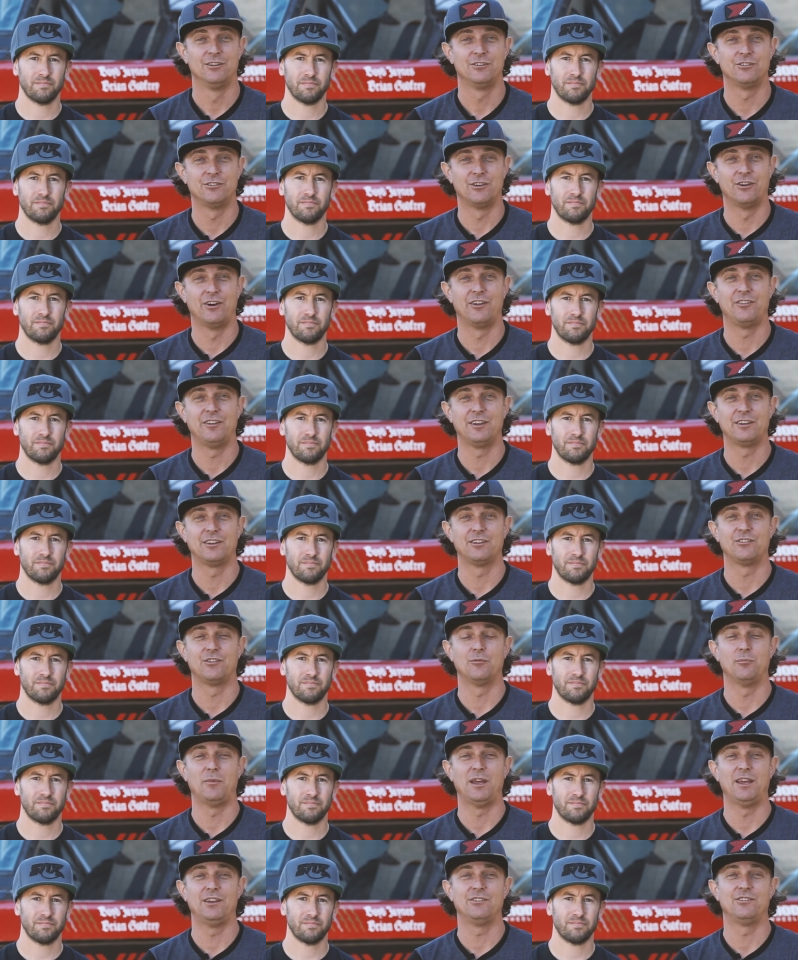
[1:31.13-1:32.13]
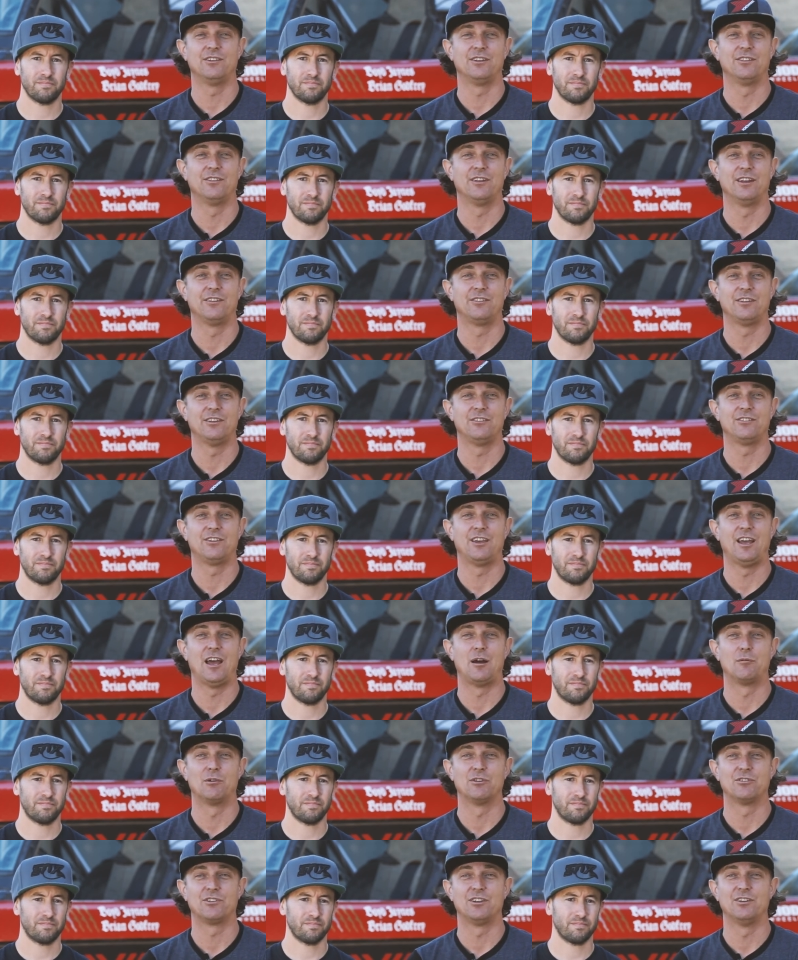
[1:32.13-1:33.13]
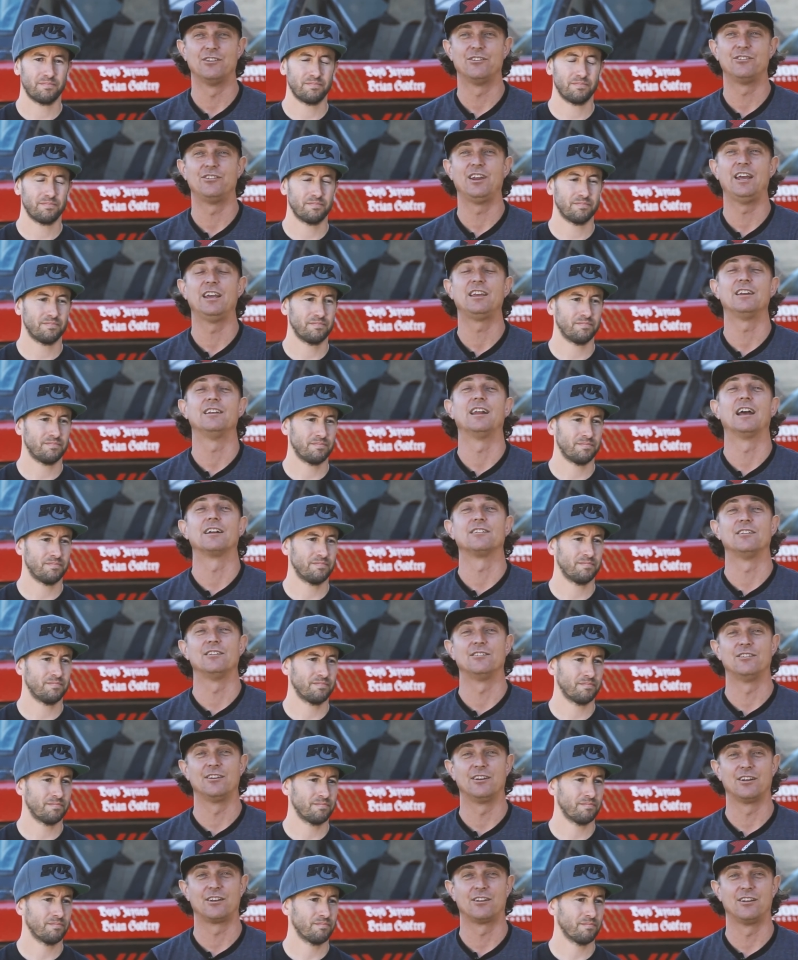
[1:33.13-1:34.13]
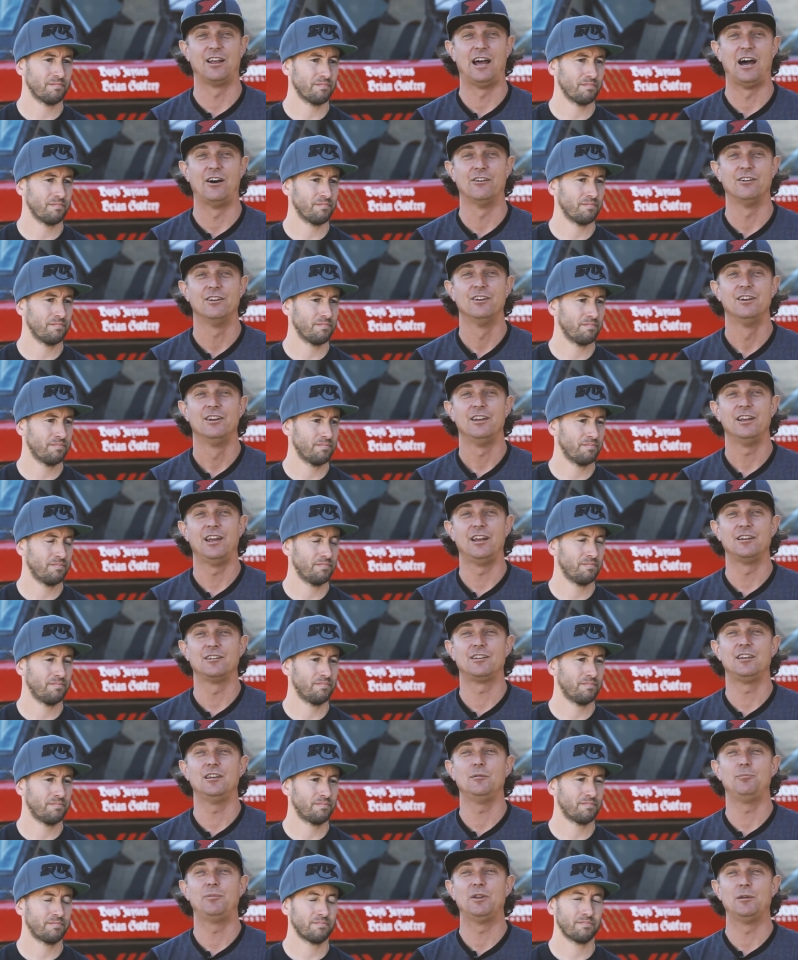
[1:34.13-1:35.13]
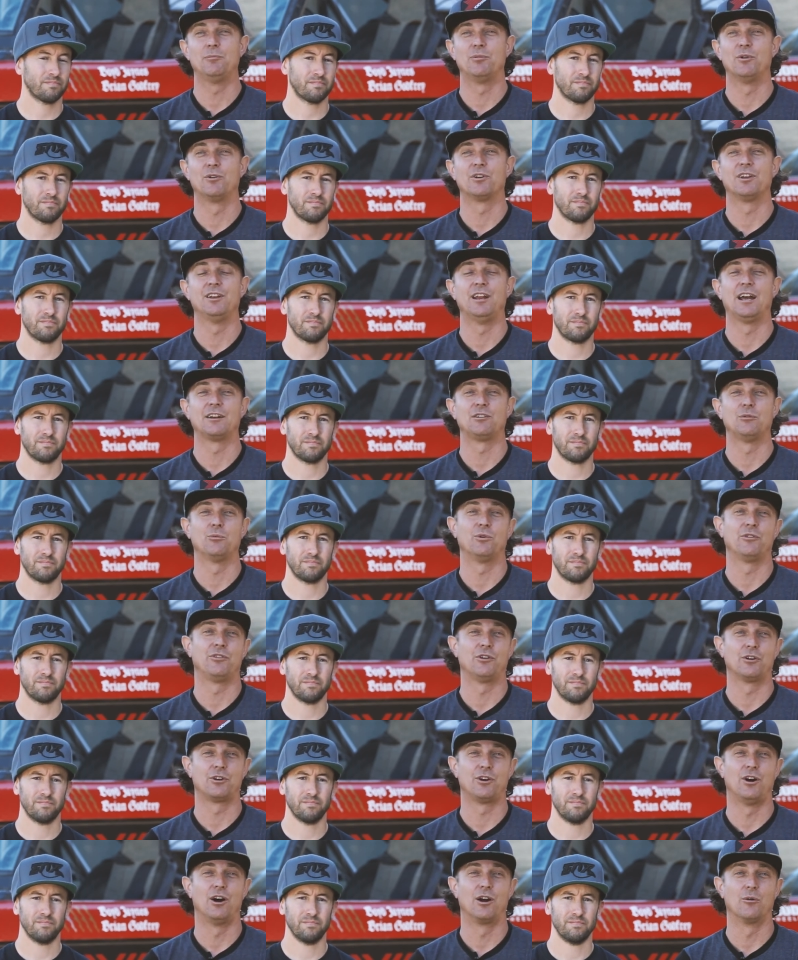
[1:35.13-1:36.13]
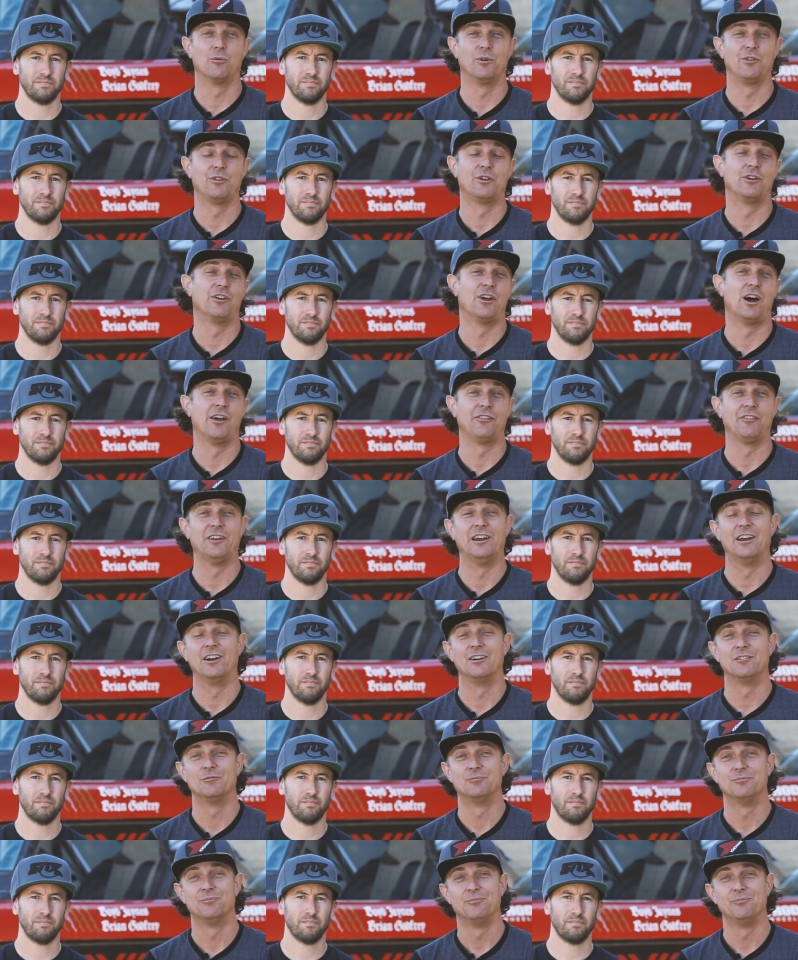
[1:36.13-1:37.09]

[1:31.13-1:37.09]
Speaker 1: So I think it's amazing that these cameras can stay connected to the cloud and keep people connected with their car when they're not there.